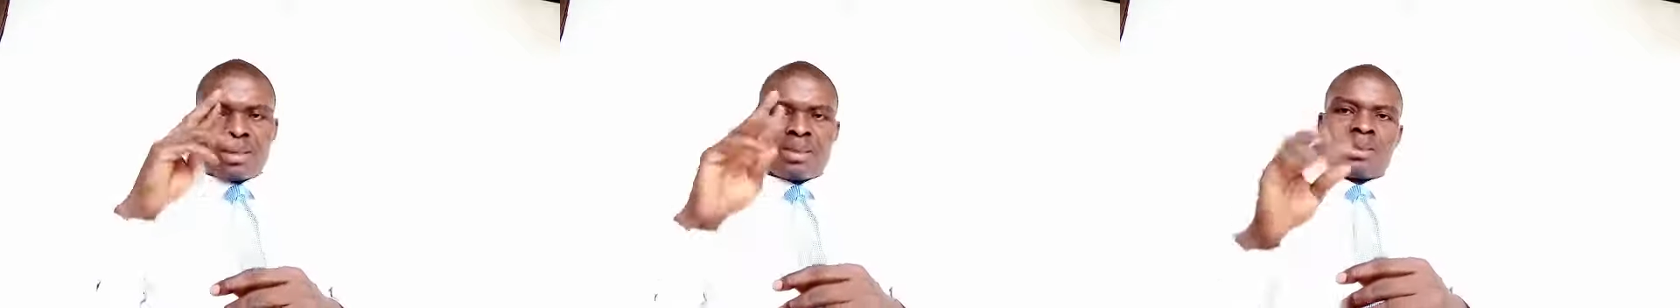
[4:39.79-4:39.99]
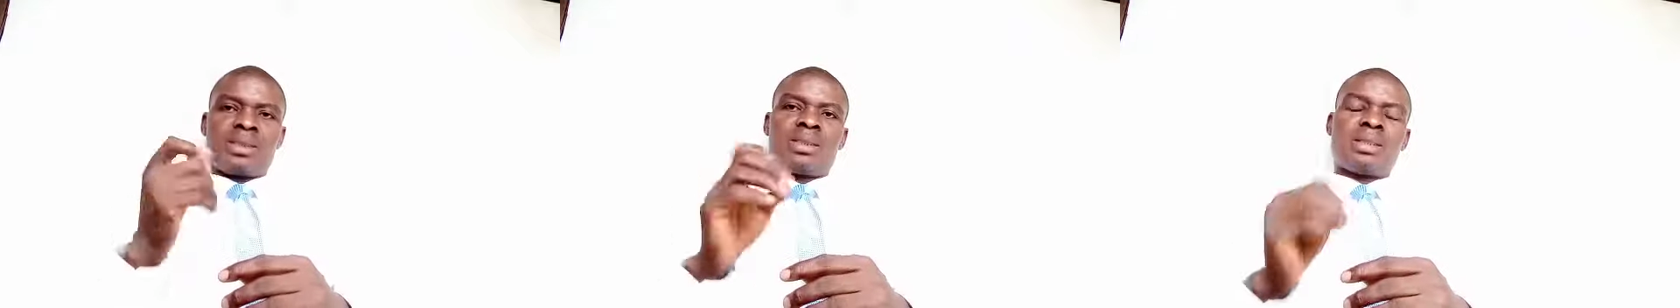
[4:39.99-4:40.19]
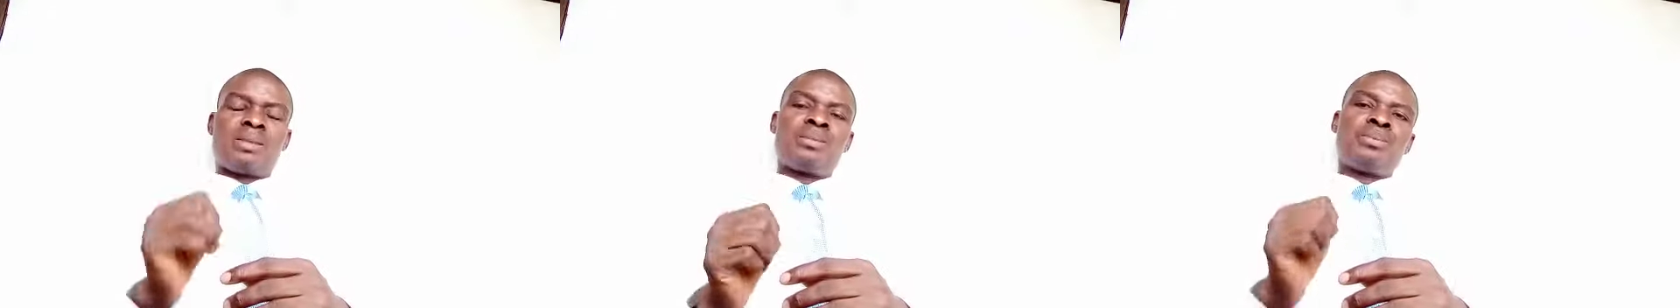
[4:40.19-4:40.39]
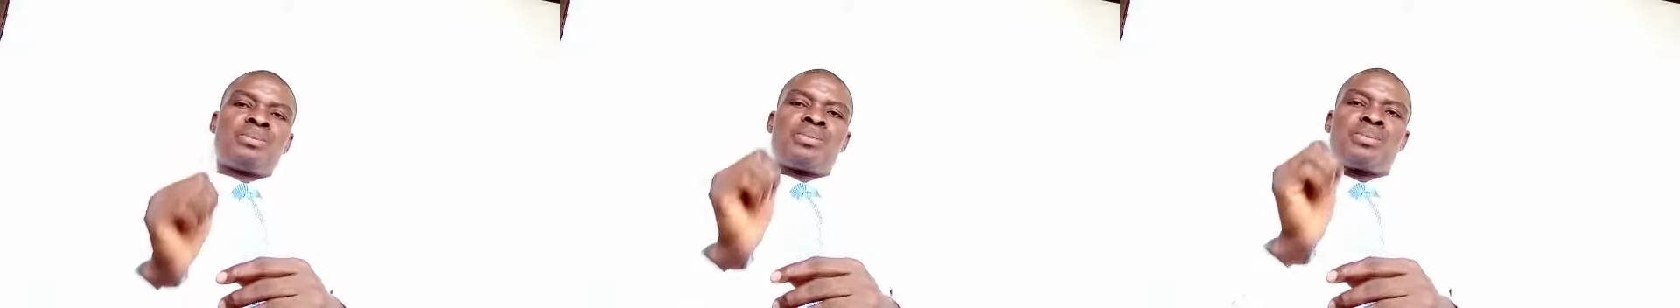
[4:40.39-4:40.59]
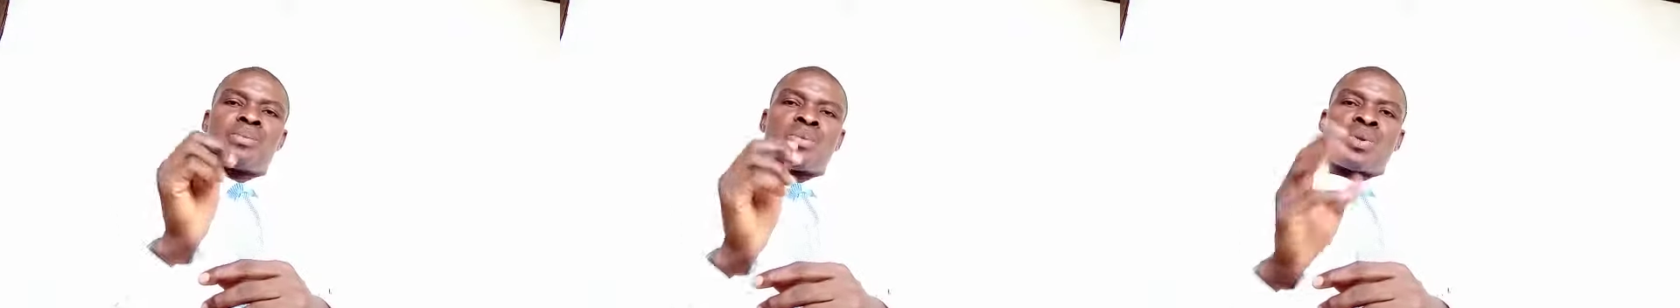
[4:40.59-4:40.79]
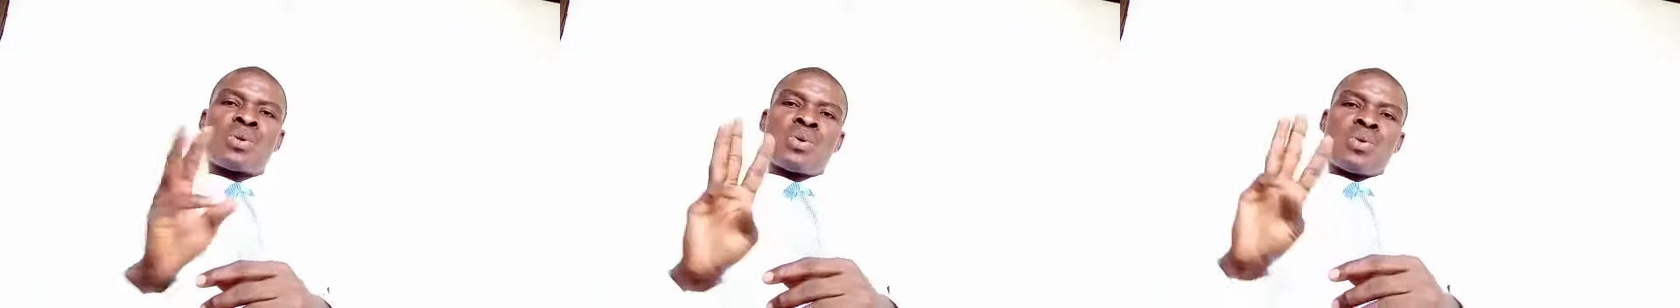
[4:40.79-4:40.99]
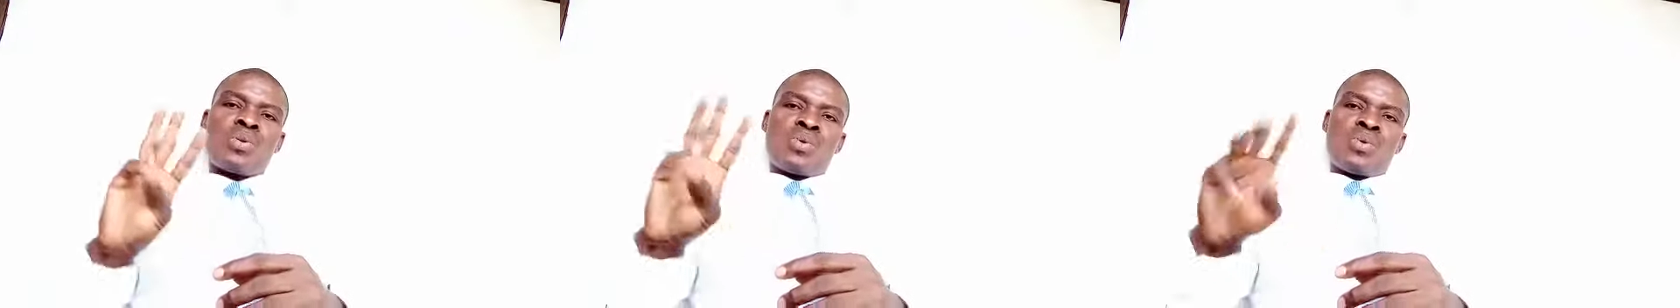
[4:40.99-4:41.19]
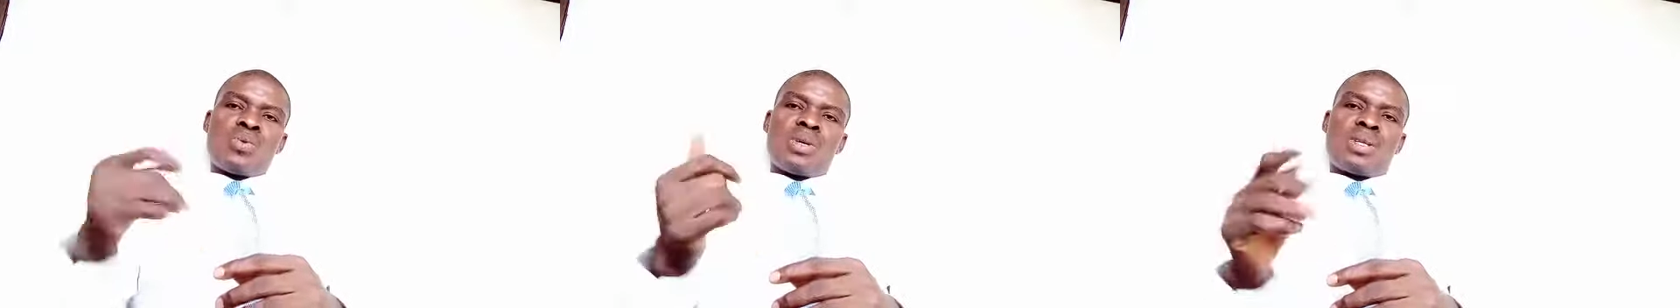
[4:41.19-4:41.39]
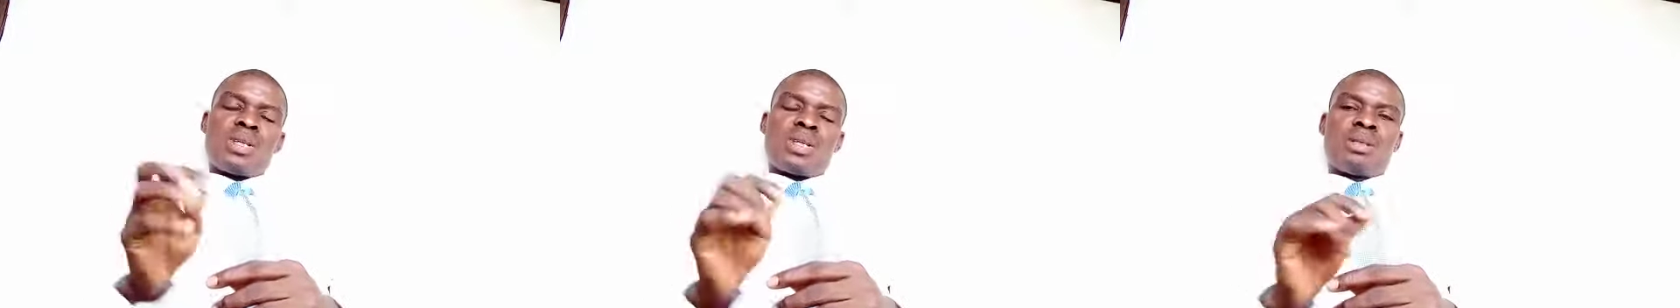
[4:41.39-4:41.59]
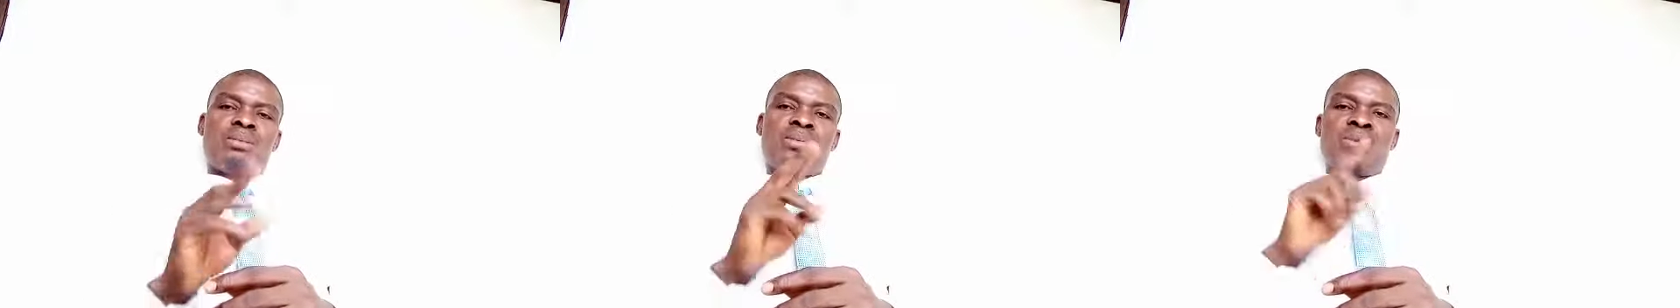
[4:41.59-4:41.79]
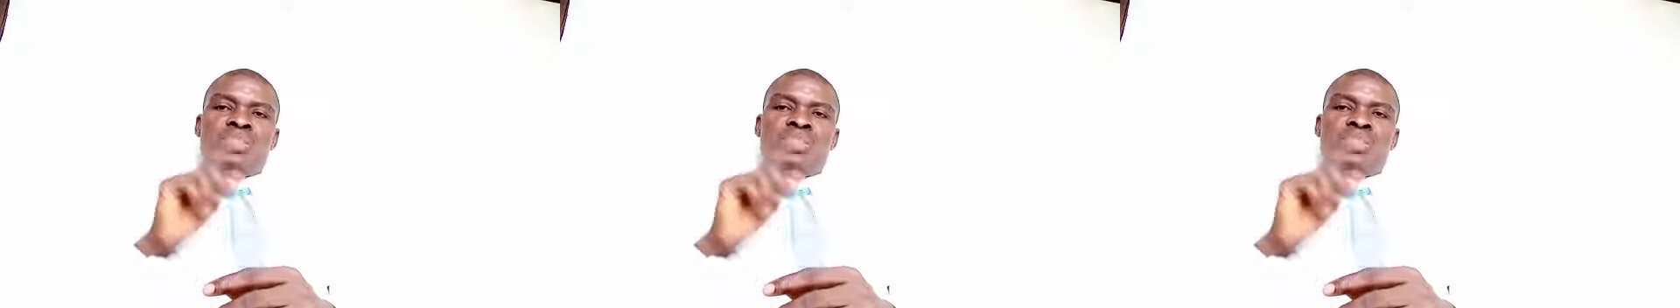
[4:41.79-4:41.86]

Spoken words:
William Wordsworth